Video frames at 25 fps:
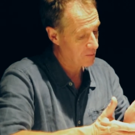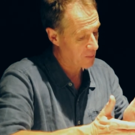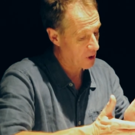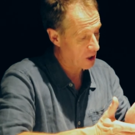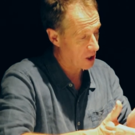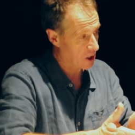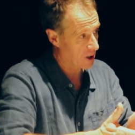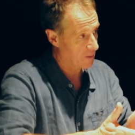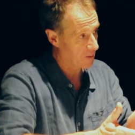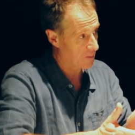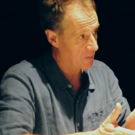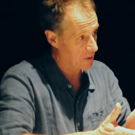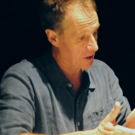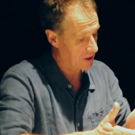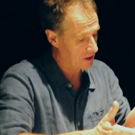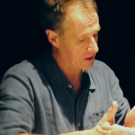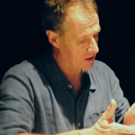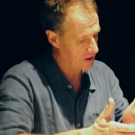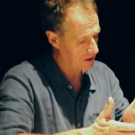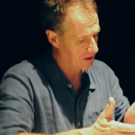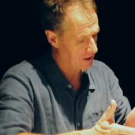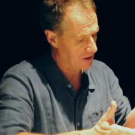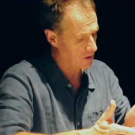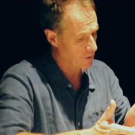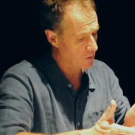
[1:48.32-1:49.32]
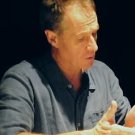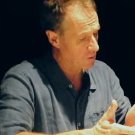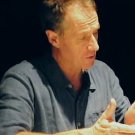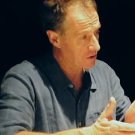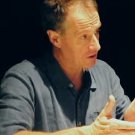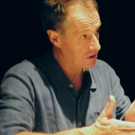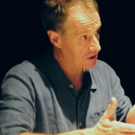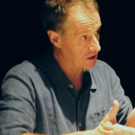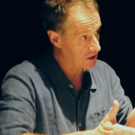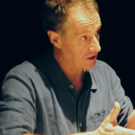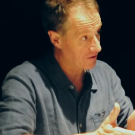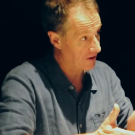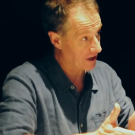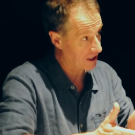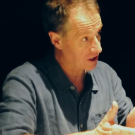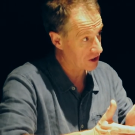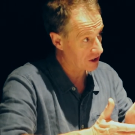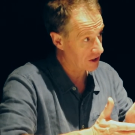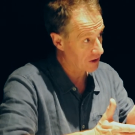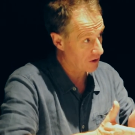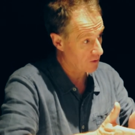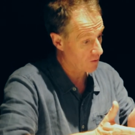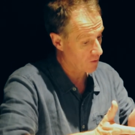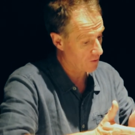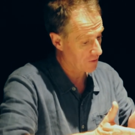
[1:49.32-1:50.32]
purpose and the author's
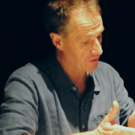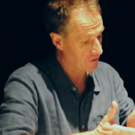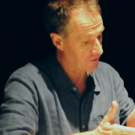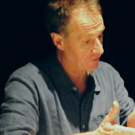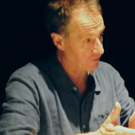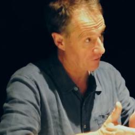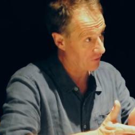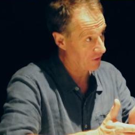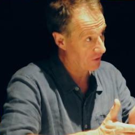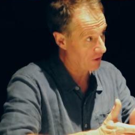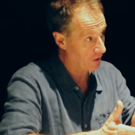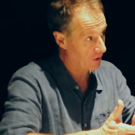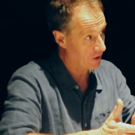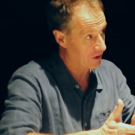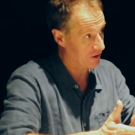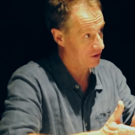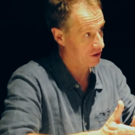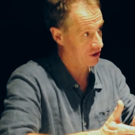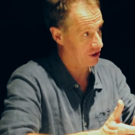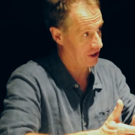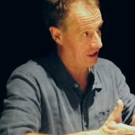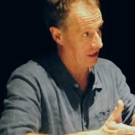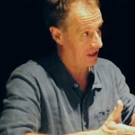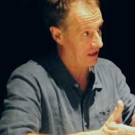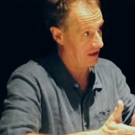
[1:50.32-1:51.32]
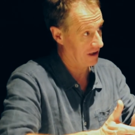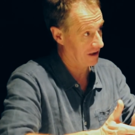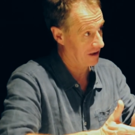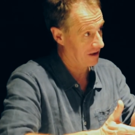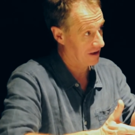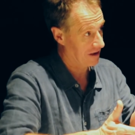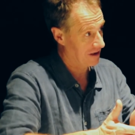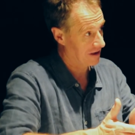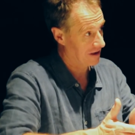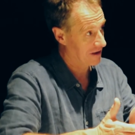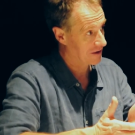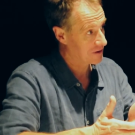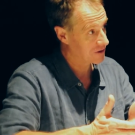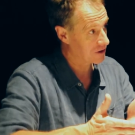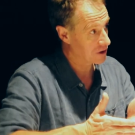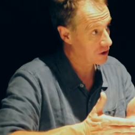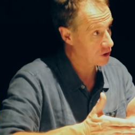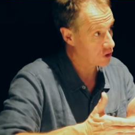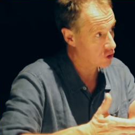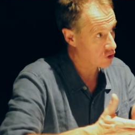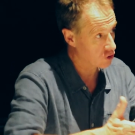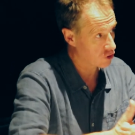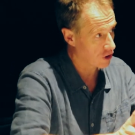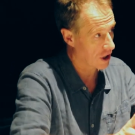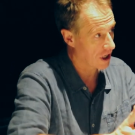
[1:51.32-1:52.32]
direction, the author's theology, to
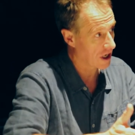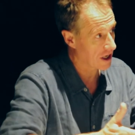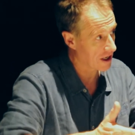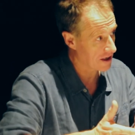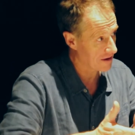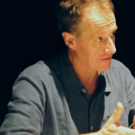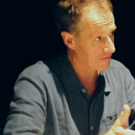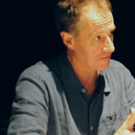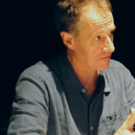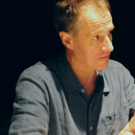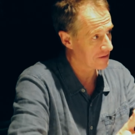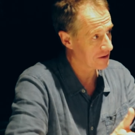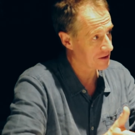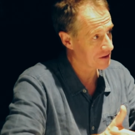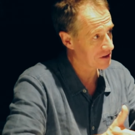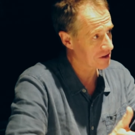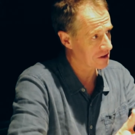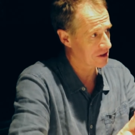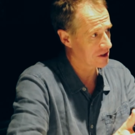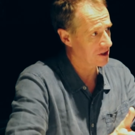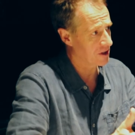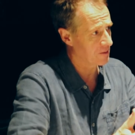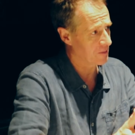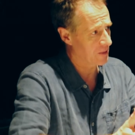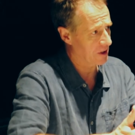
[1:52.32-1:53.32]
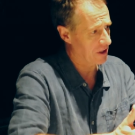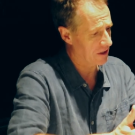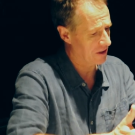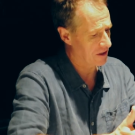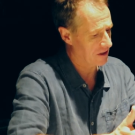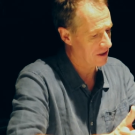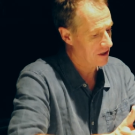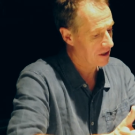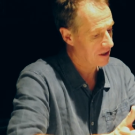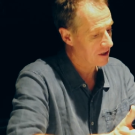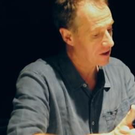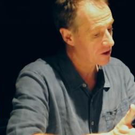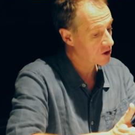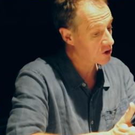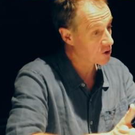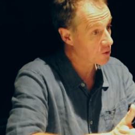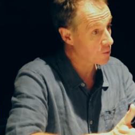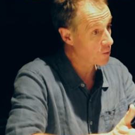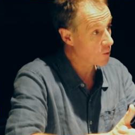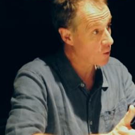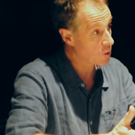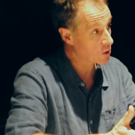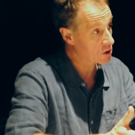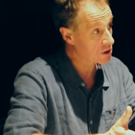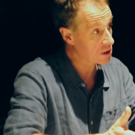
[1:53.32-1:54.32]
drive the sermon
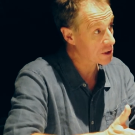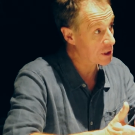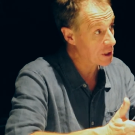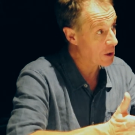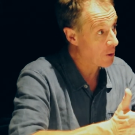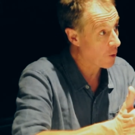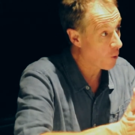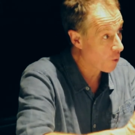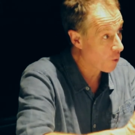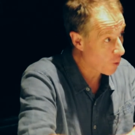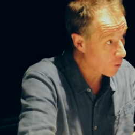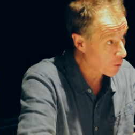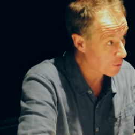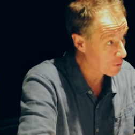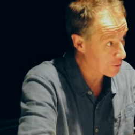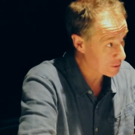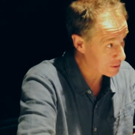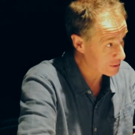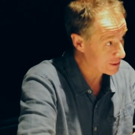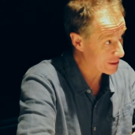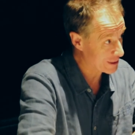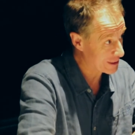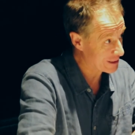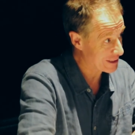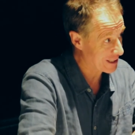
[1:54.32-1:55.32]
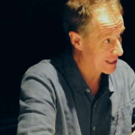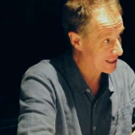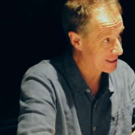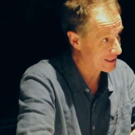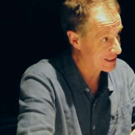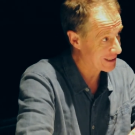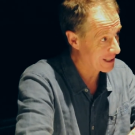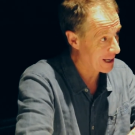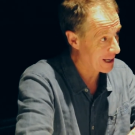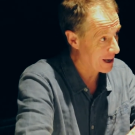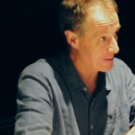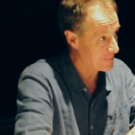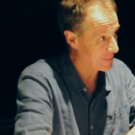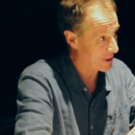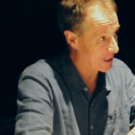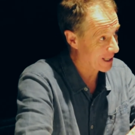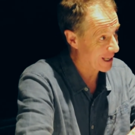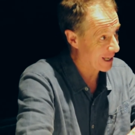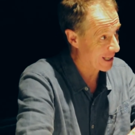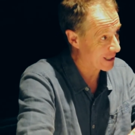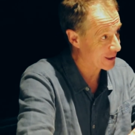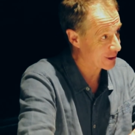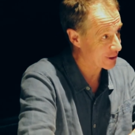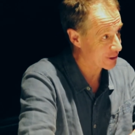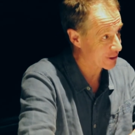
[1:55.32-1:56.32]
towards the author's intended
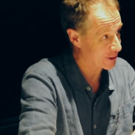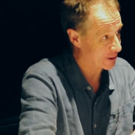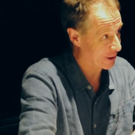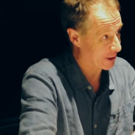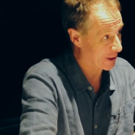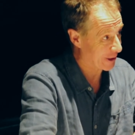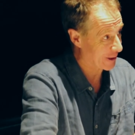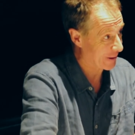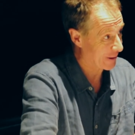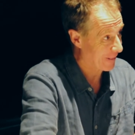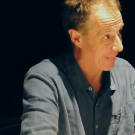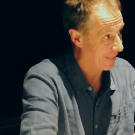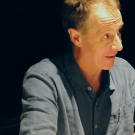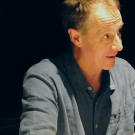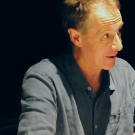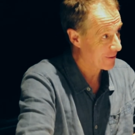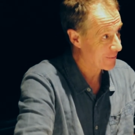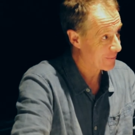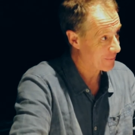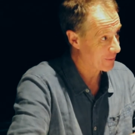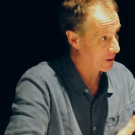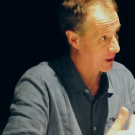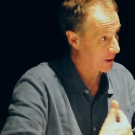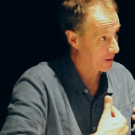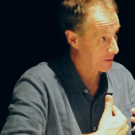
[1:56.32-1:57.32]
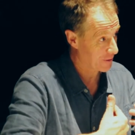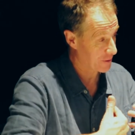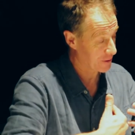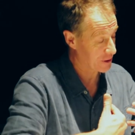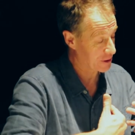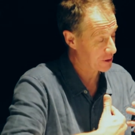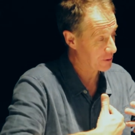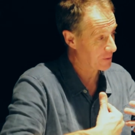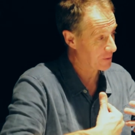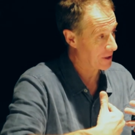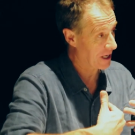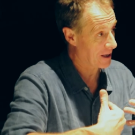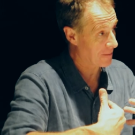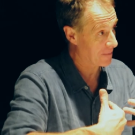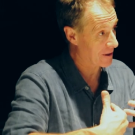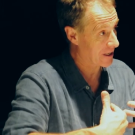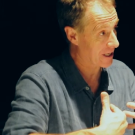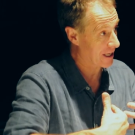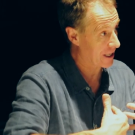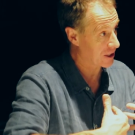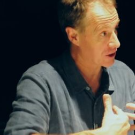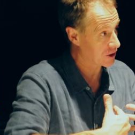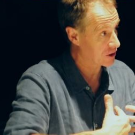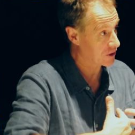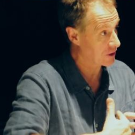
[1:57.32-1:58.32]
application, rather than to an
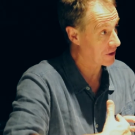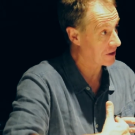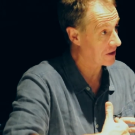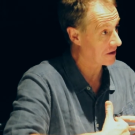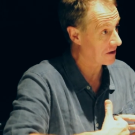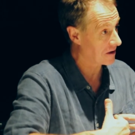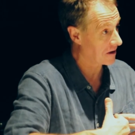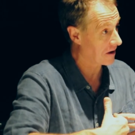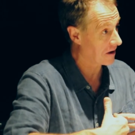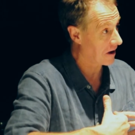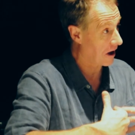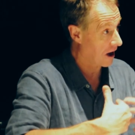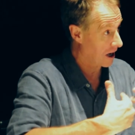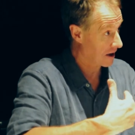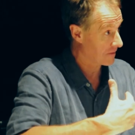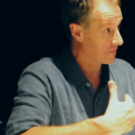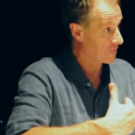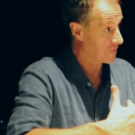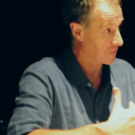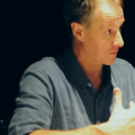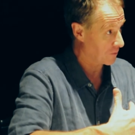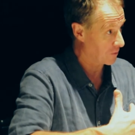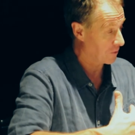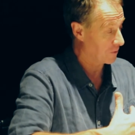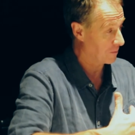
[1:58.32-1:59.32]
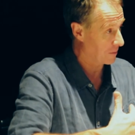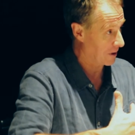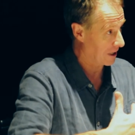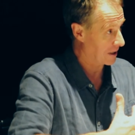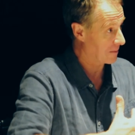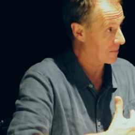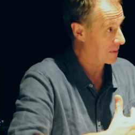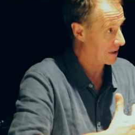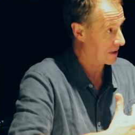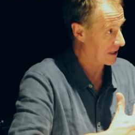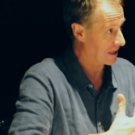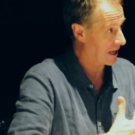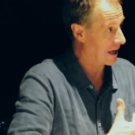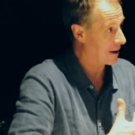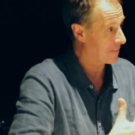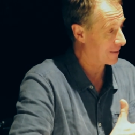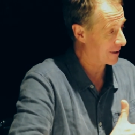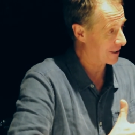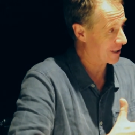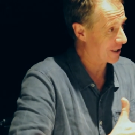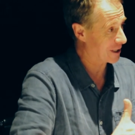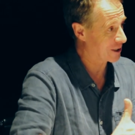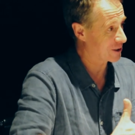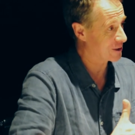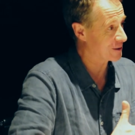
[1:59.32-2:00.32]
application that I thought might be the
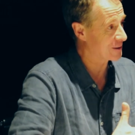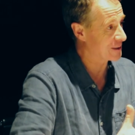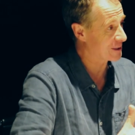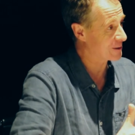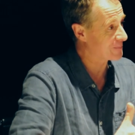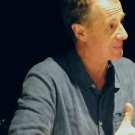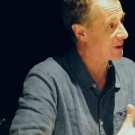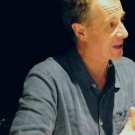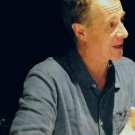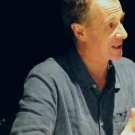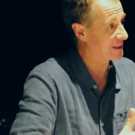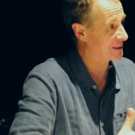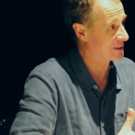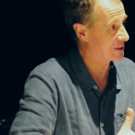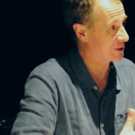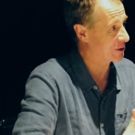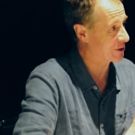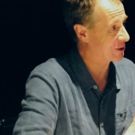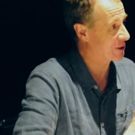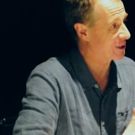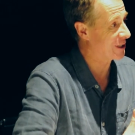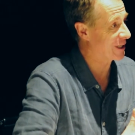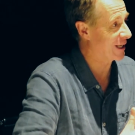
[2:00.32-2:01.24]
application of this passage